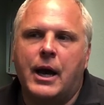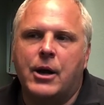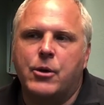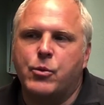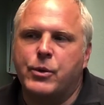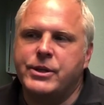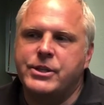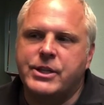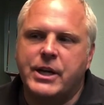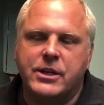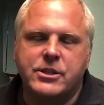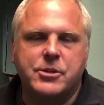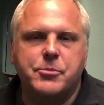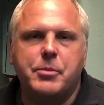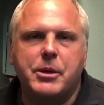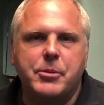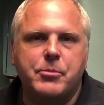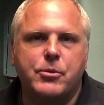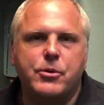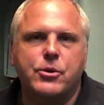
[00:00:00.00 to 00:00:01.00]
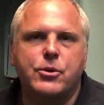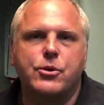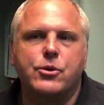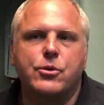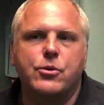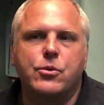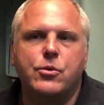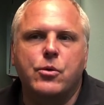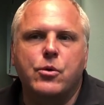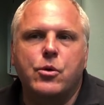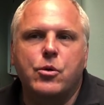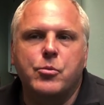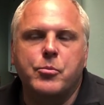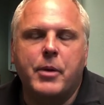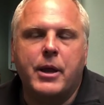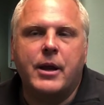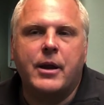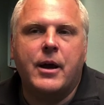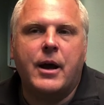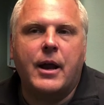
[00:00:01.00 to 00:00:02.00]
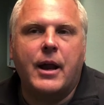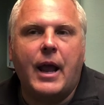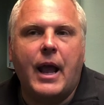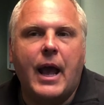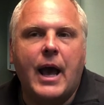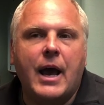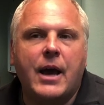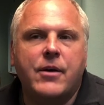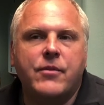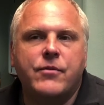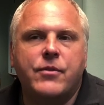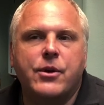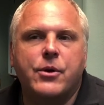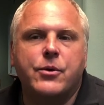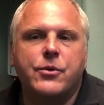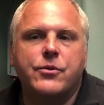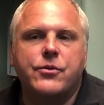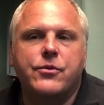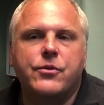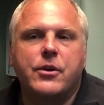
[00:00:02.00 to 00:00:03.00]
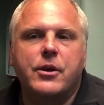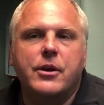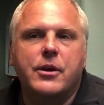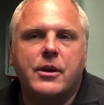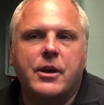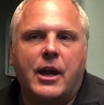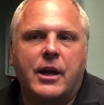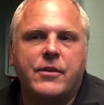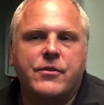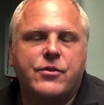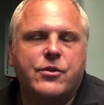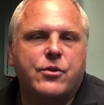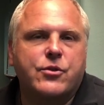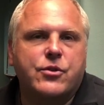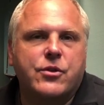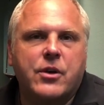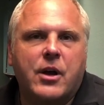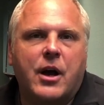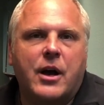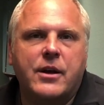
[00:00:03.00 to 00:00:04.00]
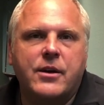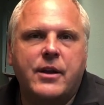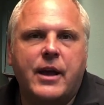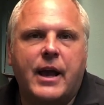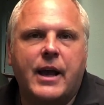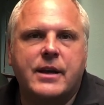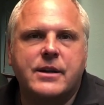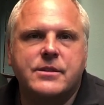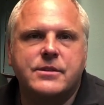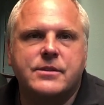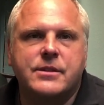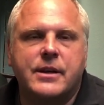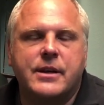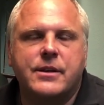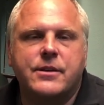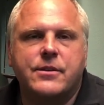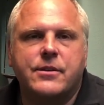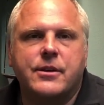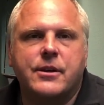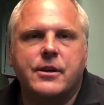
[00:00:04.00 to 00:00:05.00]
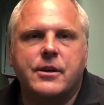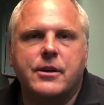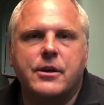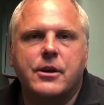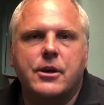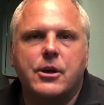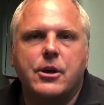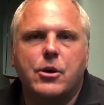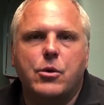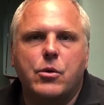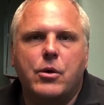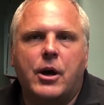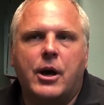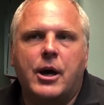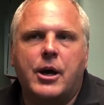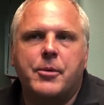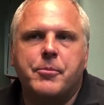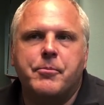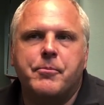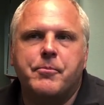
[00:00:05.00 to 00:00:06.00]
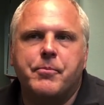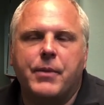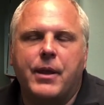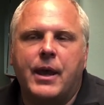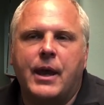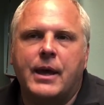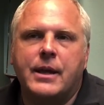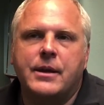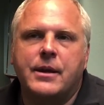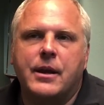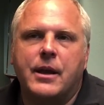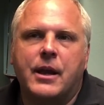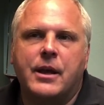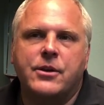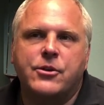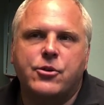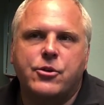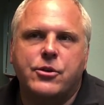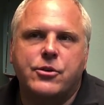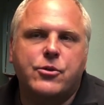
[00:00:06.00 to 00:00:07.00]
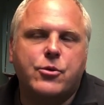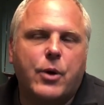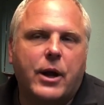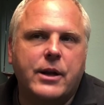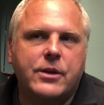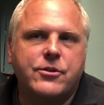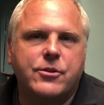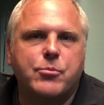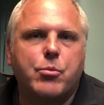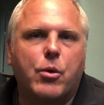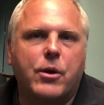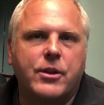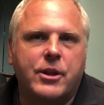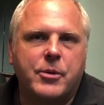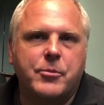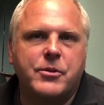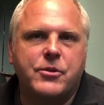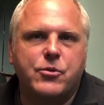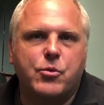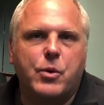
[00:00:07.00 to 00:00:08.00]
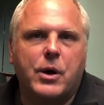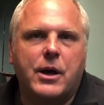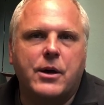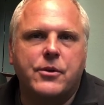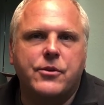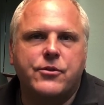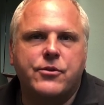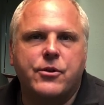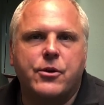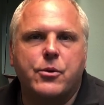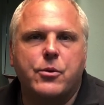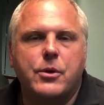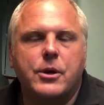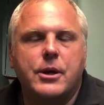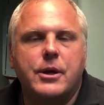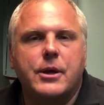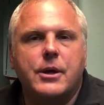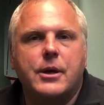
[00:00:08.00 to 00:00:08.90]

reach out to people who may not have those kind of social contacts that and to try to support them as well. So